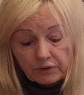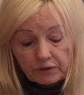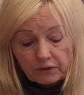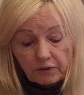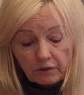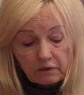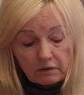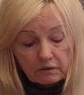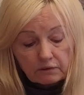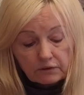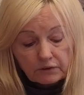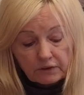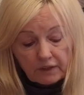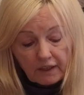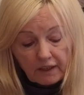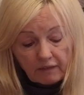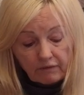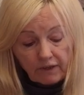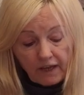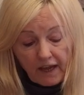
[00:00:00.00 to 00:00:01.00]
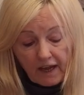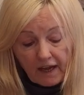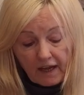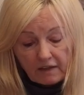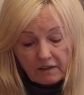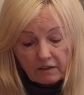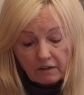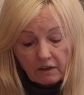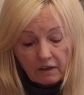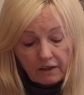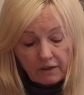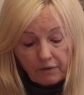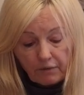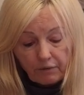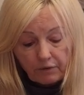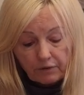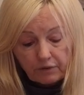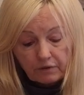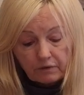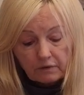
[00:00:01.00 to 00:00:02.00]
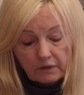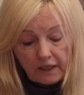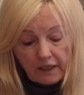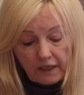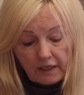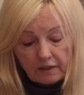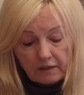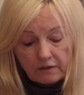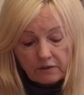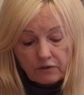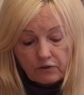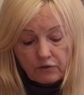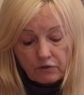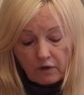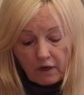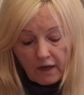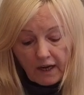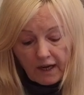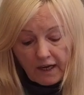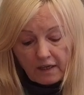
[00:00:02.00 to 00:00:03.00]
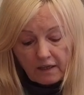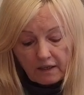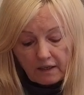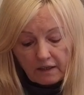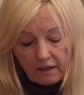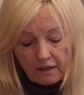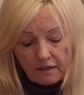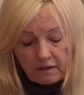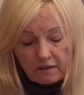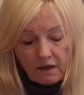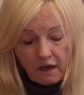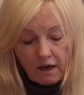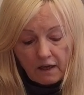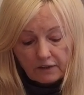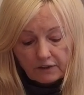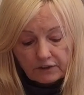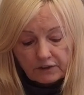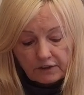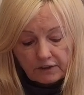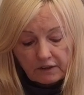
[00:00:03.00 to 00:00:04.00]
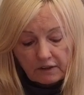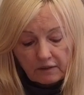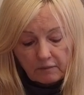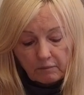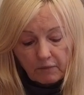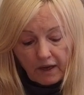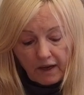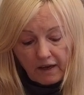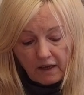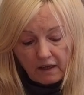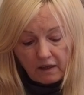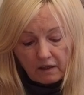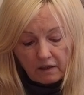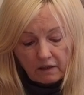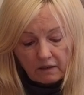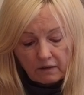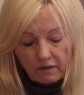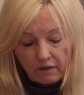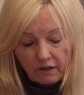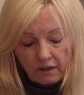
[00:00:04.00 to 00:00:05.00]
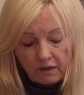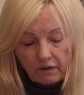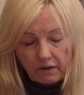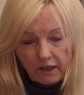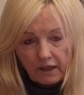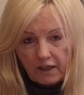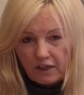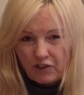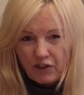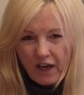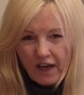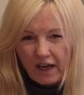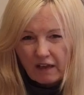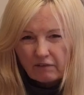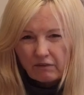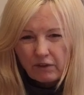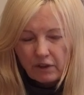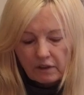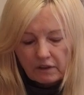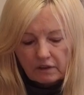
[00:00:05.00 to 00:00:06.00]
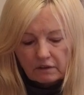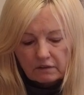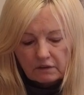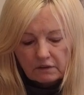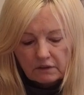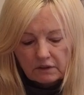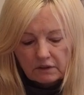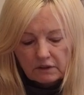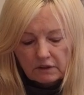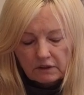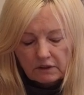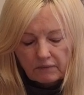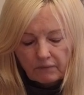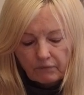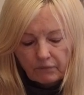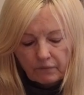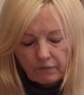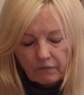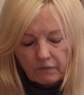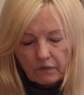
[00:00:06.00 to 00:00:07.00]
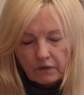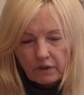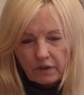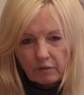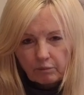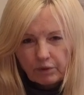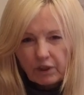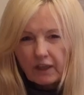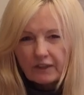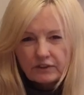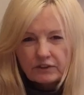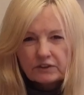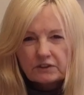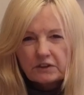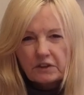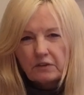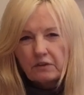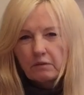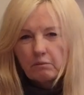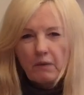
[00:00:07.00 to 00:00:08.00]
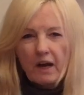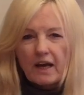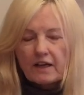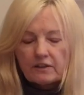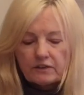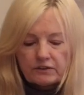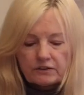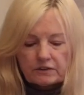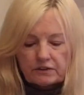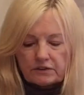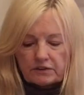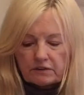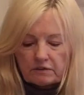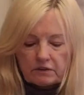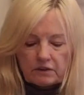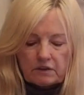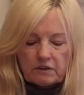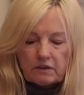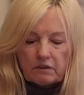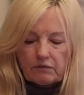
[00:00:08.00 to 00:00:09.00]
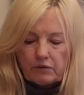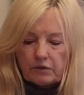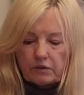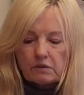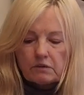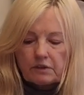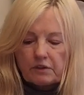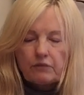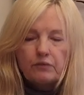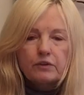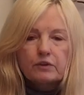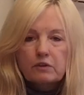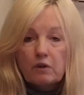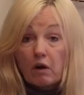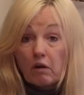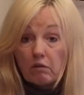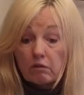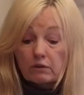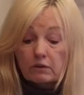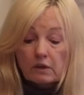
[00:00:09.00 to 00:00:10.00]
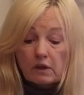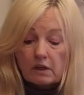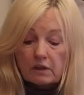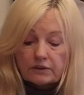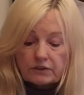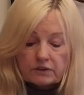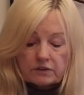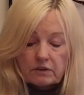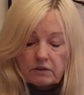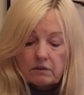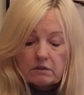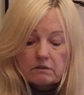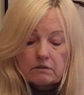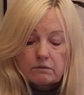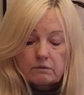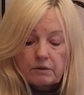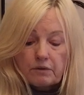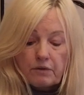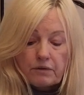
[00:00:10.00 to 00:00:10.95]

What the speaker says: stoves I've had and gone through and tried, and honestly, they each have their pluses and their minuses. You know, if you're going for an overall stove